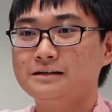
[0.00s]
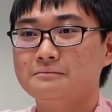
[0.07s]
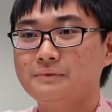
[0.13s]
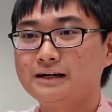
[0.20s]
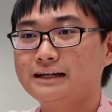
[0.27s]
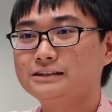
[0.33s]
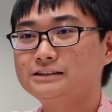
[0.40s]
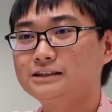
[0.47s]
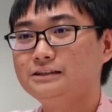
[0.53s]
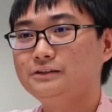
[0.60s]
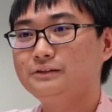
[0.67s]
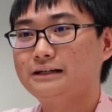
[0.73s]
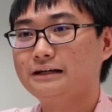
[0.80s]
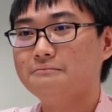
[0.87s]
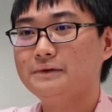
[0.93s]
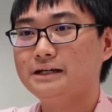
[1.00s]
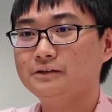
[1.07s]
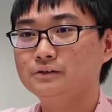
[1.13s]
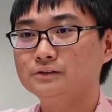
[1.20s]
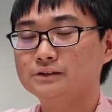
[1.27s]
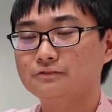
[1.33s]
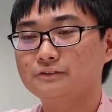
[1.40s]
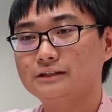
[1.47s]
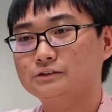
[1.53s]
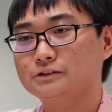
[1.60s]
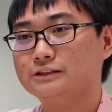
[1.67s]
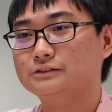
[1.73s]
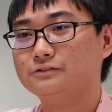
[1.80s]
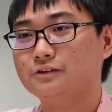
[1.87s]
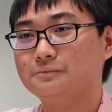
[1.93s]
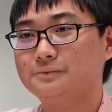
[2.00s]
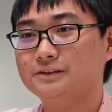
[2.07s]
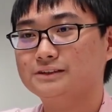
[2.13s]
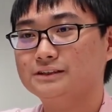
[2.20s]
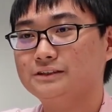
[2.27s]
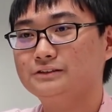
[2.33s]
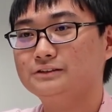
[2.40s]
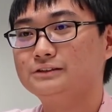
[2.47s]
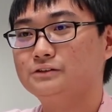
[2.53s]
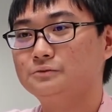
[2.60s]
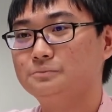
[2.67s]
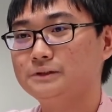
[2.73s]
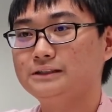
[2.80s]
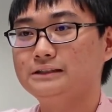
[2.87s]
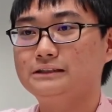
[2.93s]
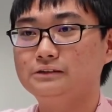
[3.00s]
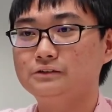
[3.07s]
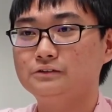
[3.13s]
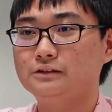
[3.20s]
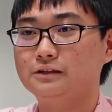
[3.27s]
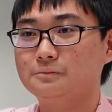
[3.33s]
but actually we can make use of the transferable skills to put it into the